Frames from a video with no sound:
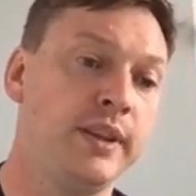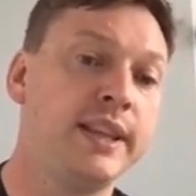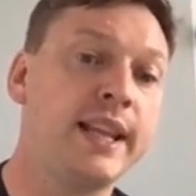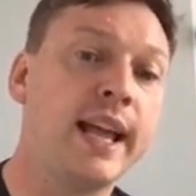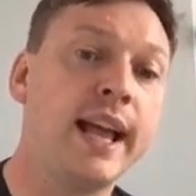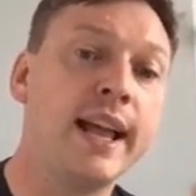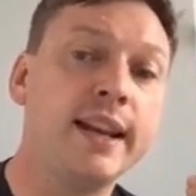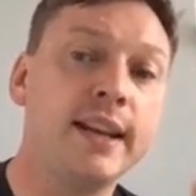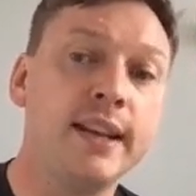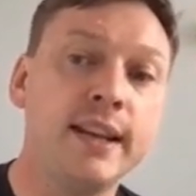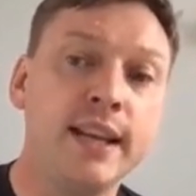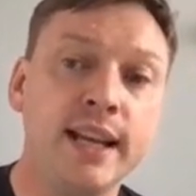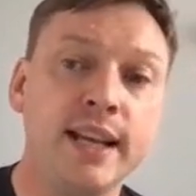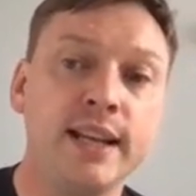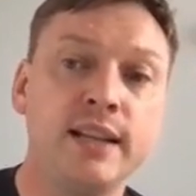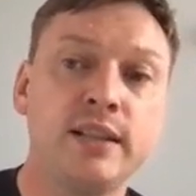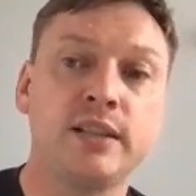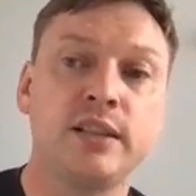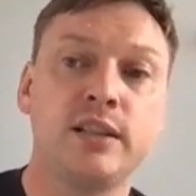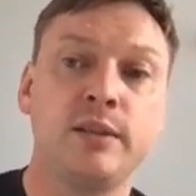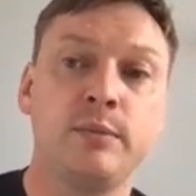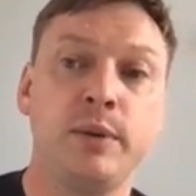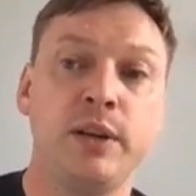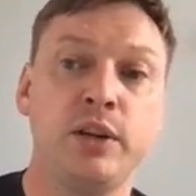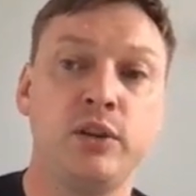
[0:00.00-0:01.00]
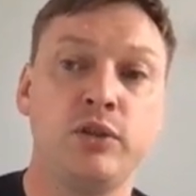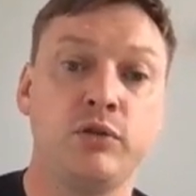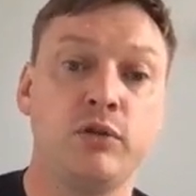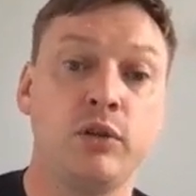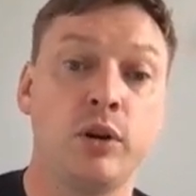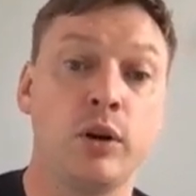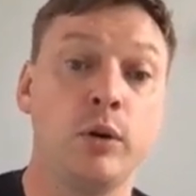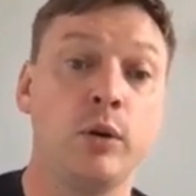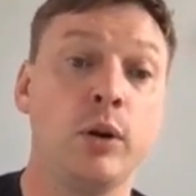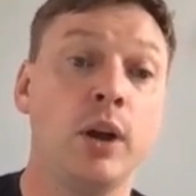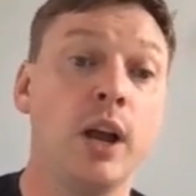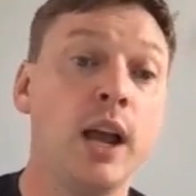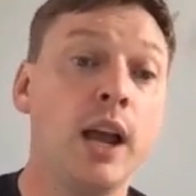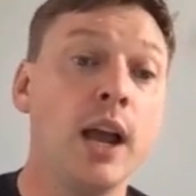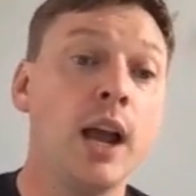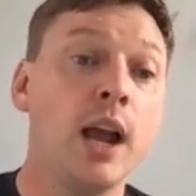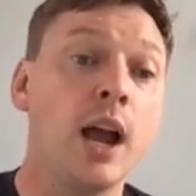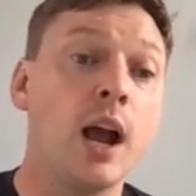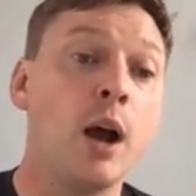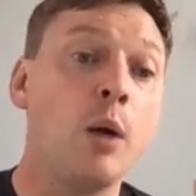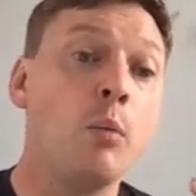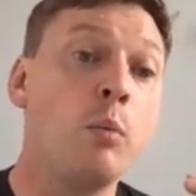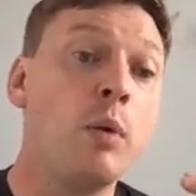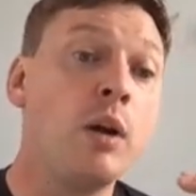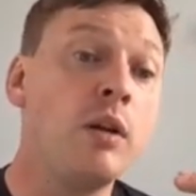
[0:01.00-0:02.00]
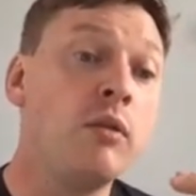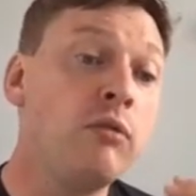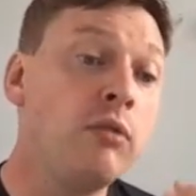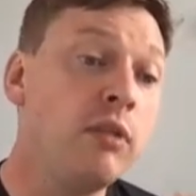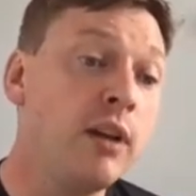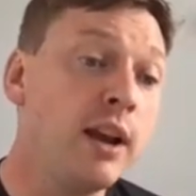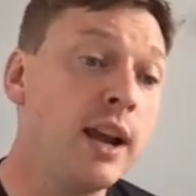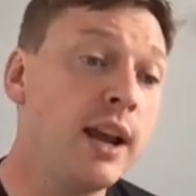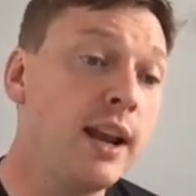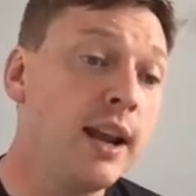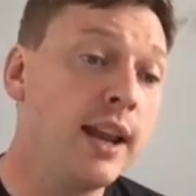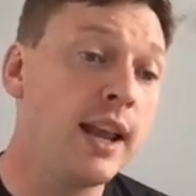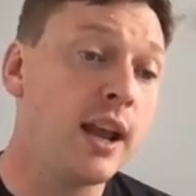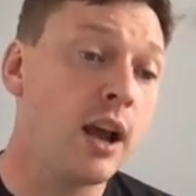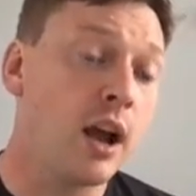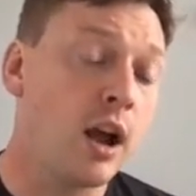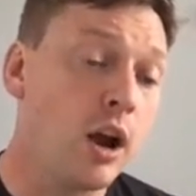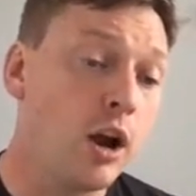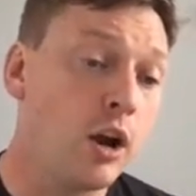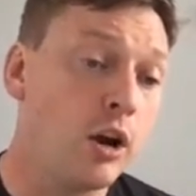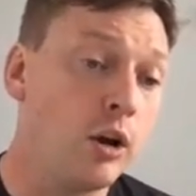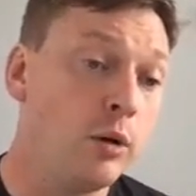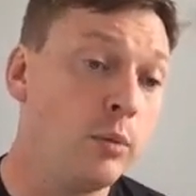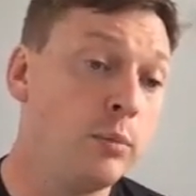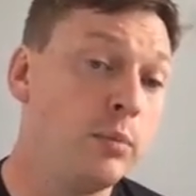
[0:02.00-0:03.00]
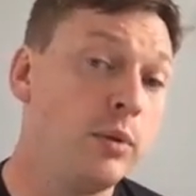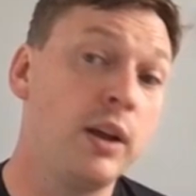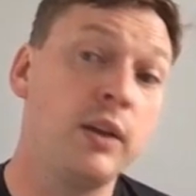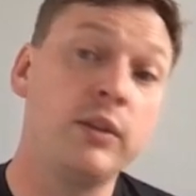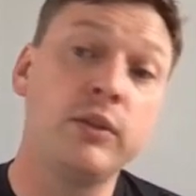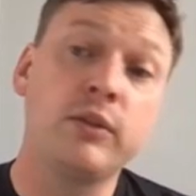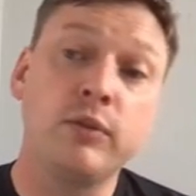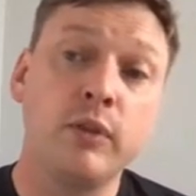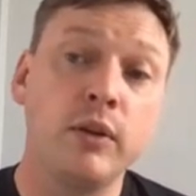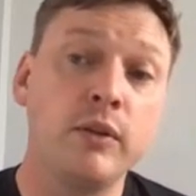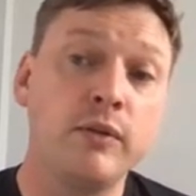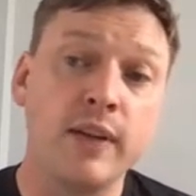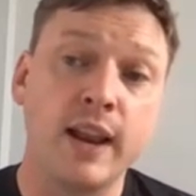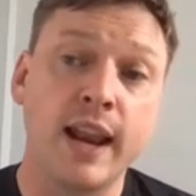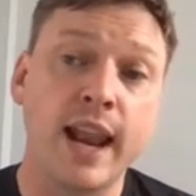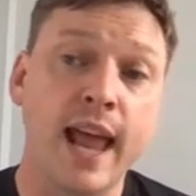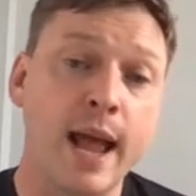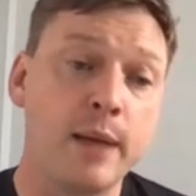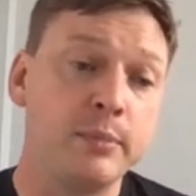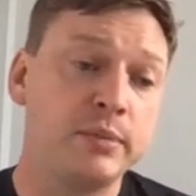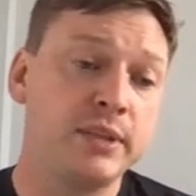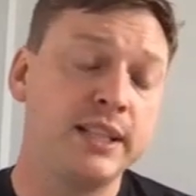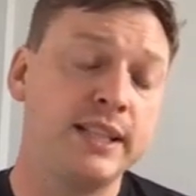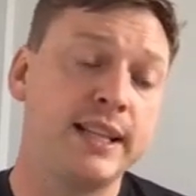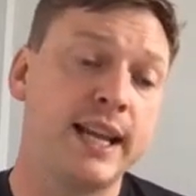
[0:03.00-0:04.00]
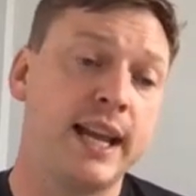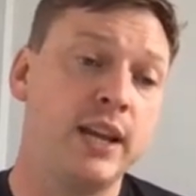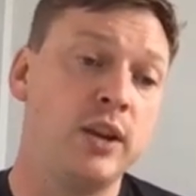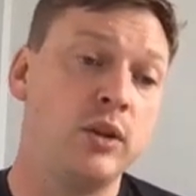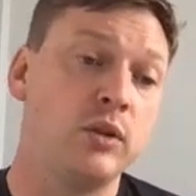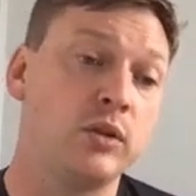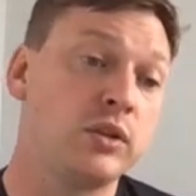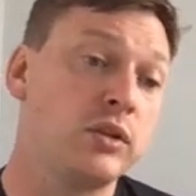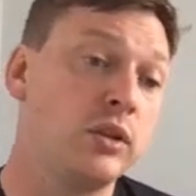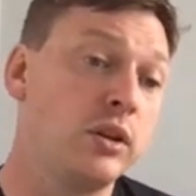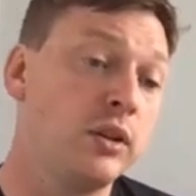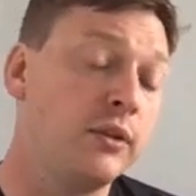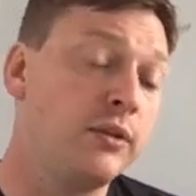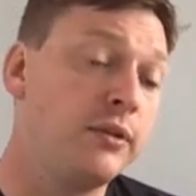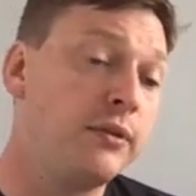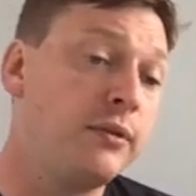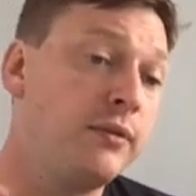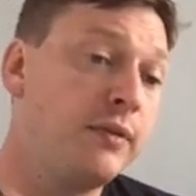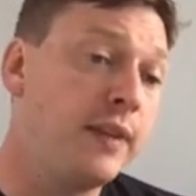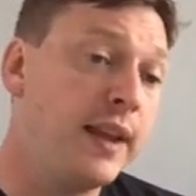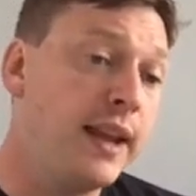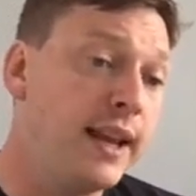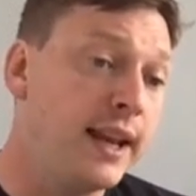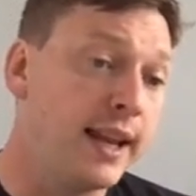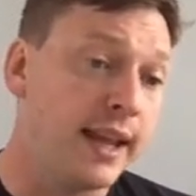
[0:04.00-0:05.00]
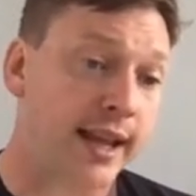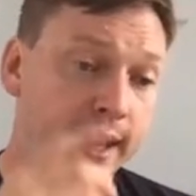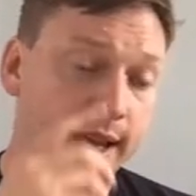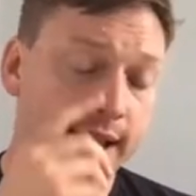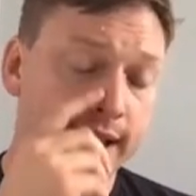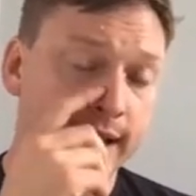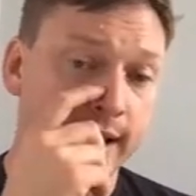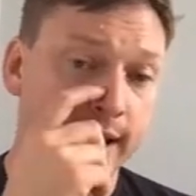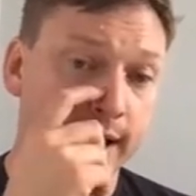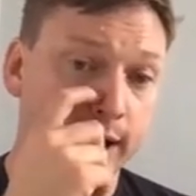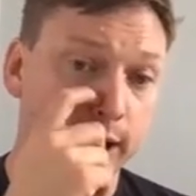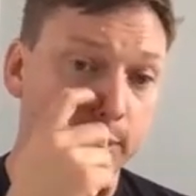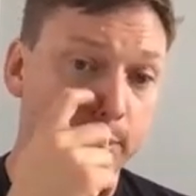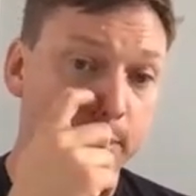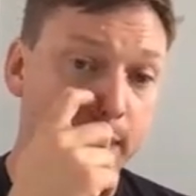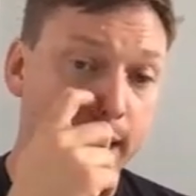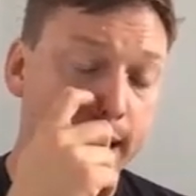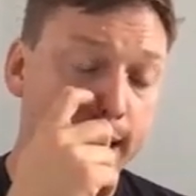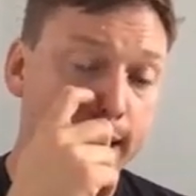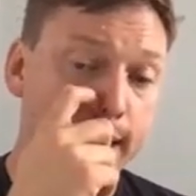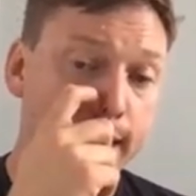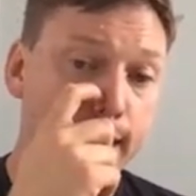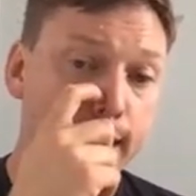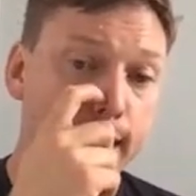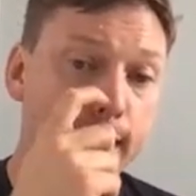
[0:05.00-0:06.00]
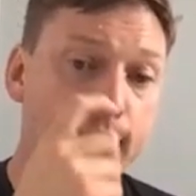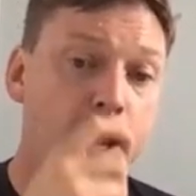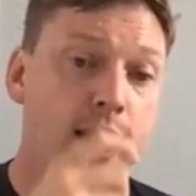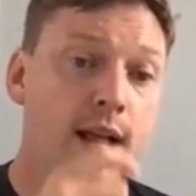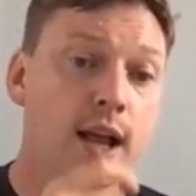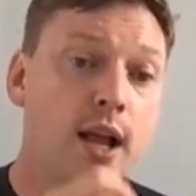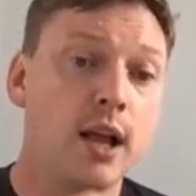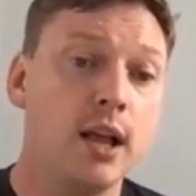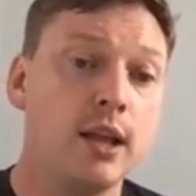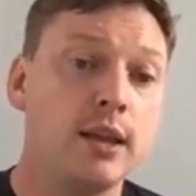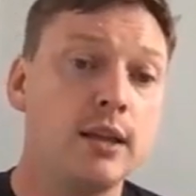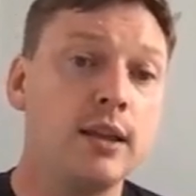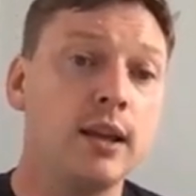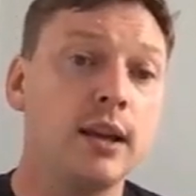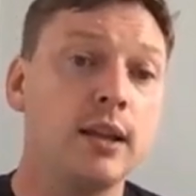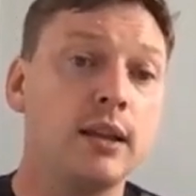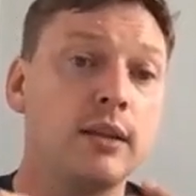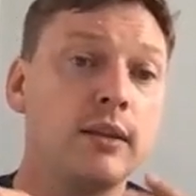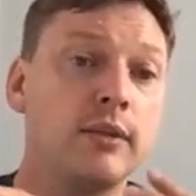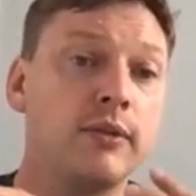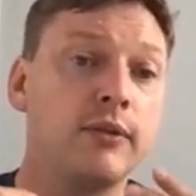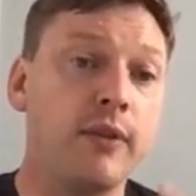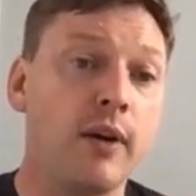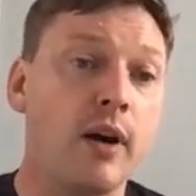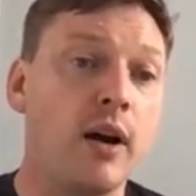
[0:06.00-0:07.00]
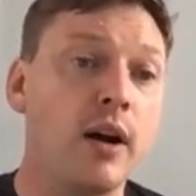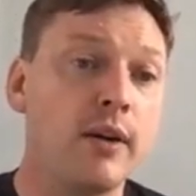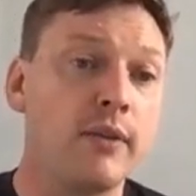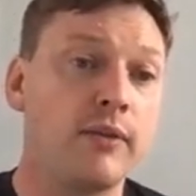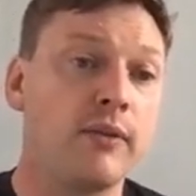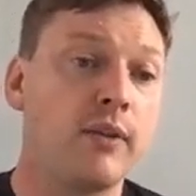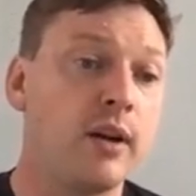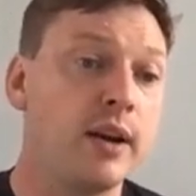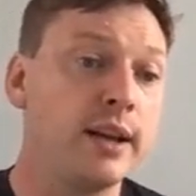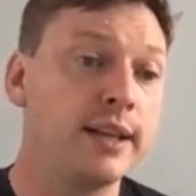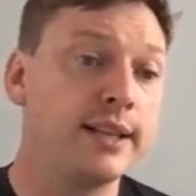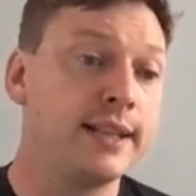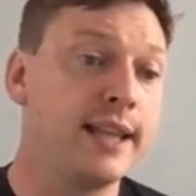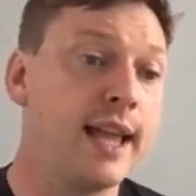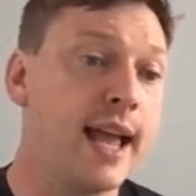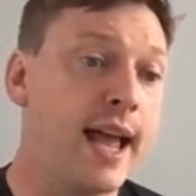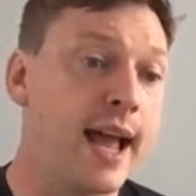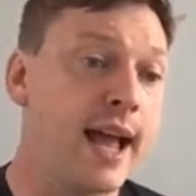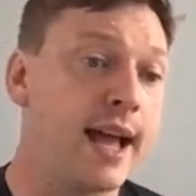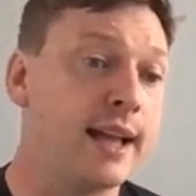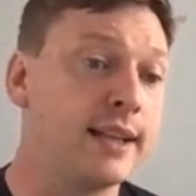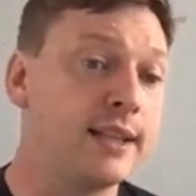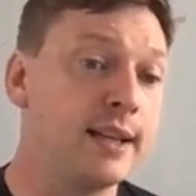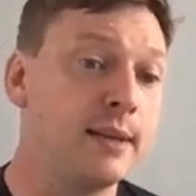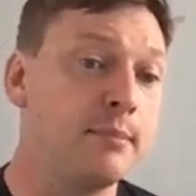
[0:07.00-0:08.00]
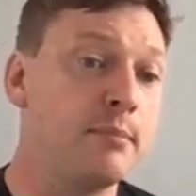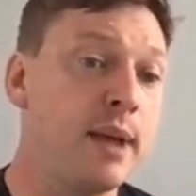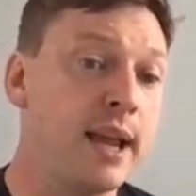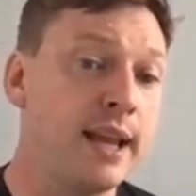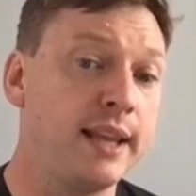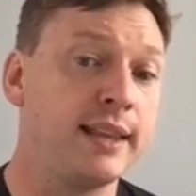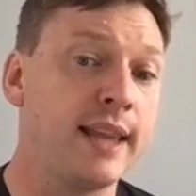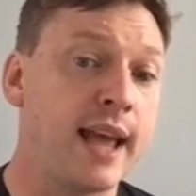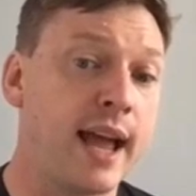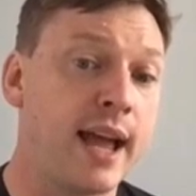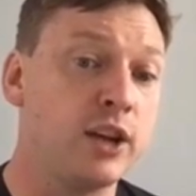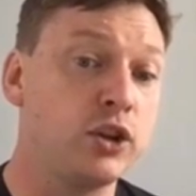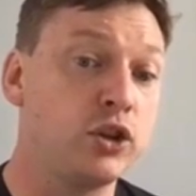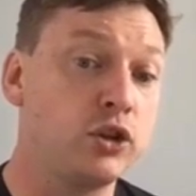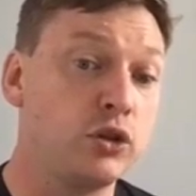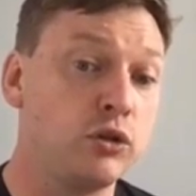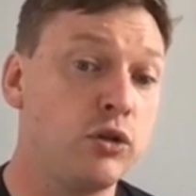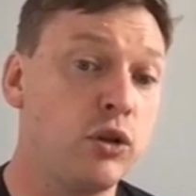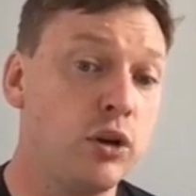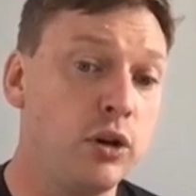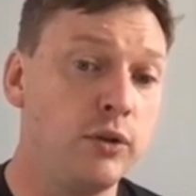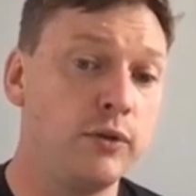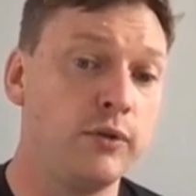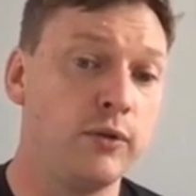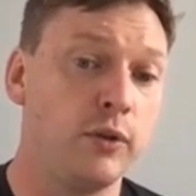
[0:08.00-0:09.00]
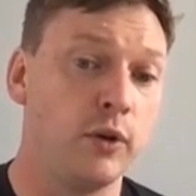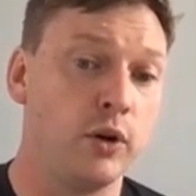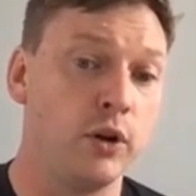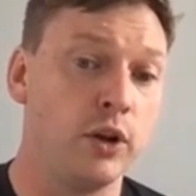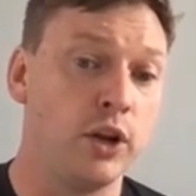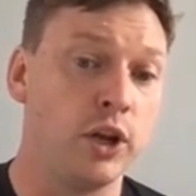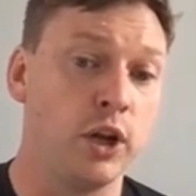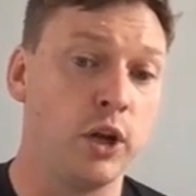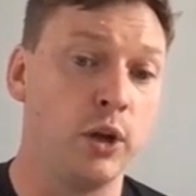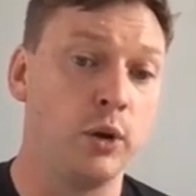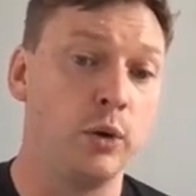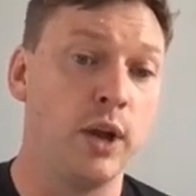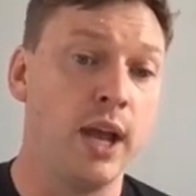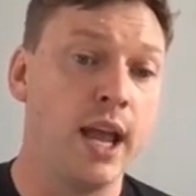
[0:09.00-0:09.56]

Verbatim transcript: That needs to be true. And we really hope, and through the lab today, you'll sort of feel it a little bit, that Firefly's there to make that true for you.